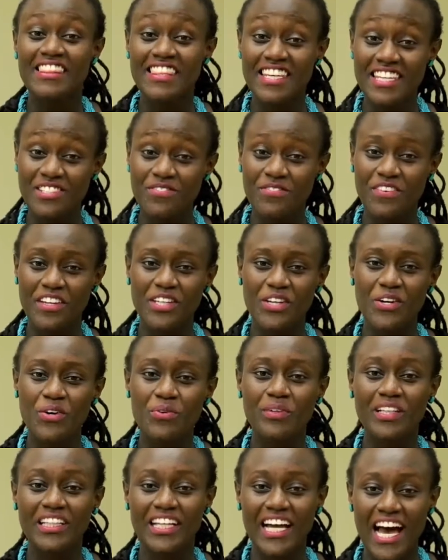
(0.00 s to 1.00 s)
This video
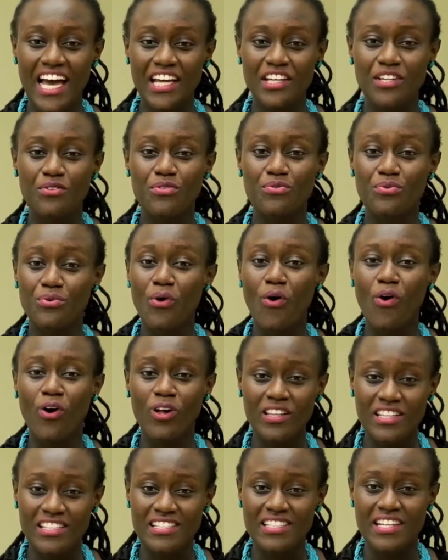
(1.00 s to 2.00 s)
will guide you through
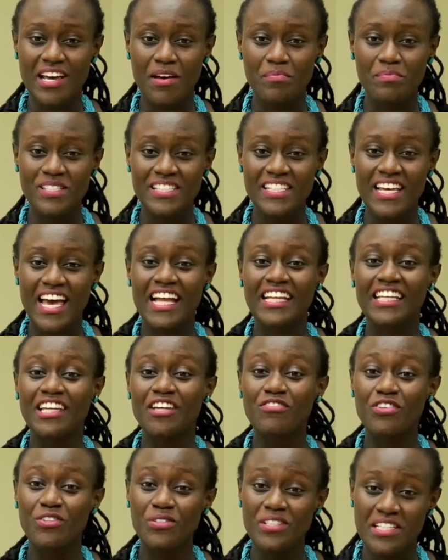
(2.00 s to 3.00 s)
all the steps and
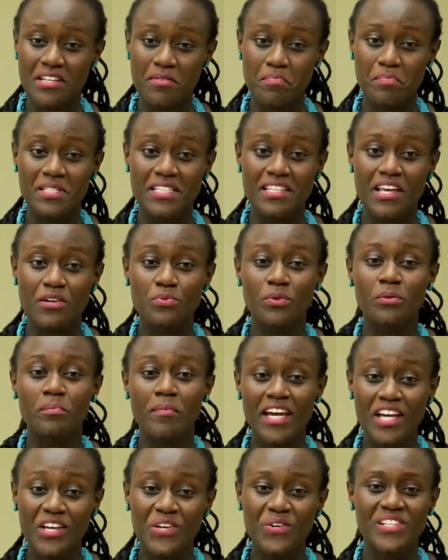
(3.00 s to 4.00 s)
give you tips that will
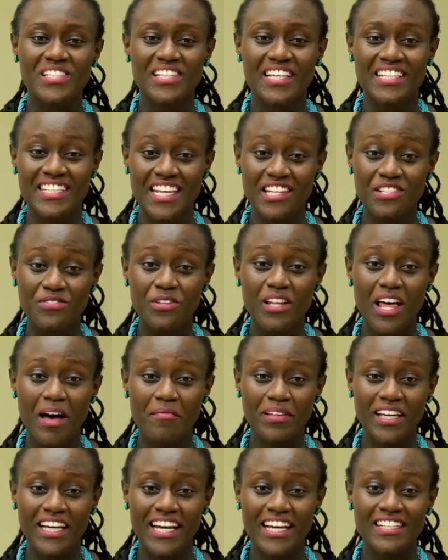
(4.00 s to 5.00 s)
make you a successful
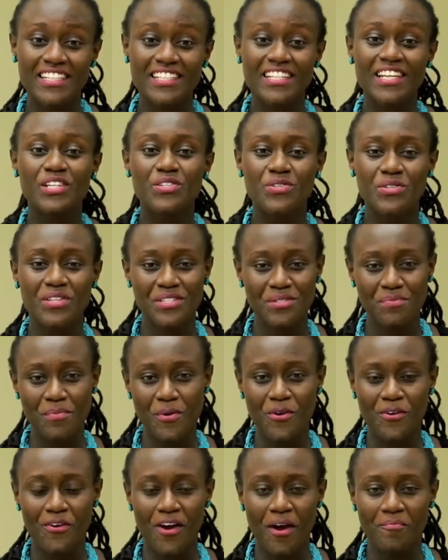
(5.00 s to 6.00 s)
applicant to this
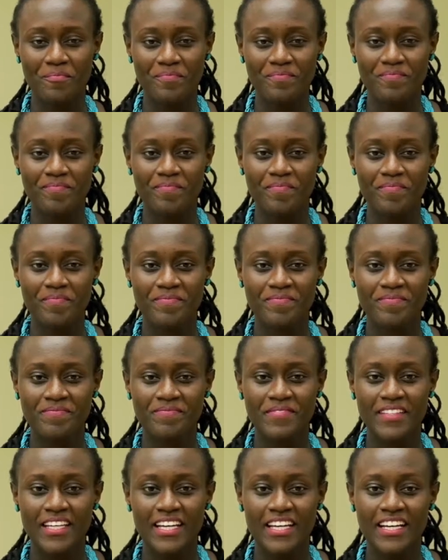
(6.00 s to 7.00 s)
program.
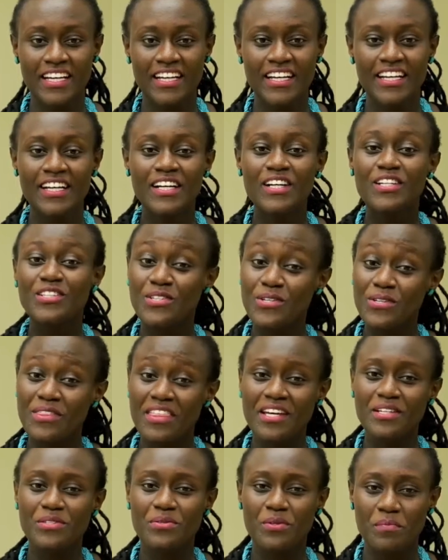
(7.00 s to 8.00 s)
Two
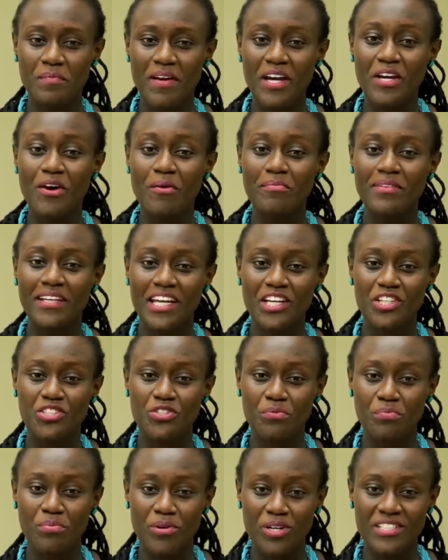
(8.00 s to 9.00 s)
things will make your
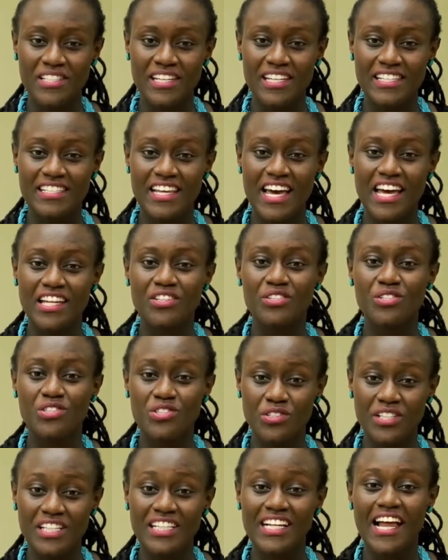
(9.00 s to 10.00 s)
application process and your
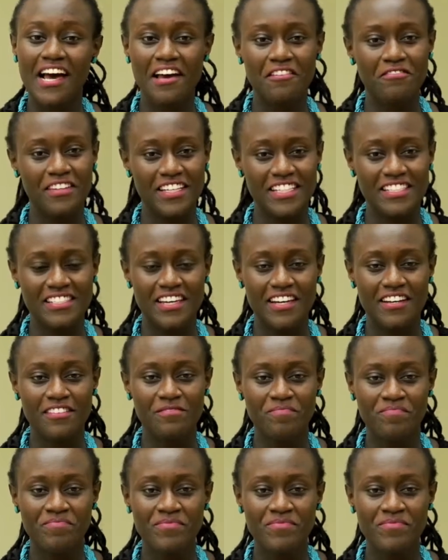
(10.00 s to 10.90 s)
student life easier.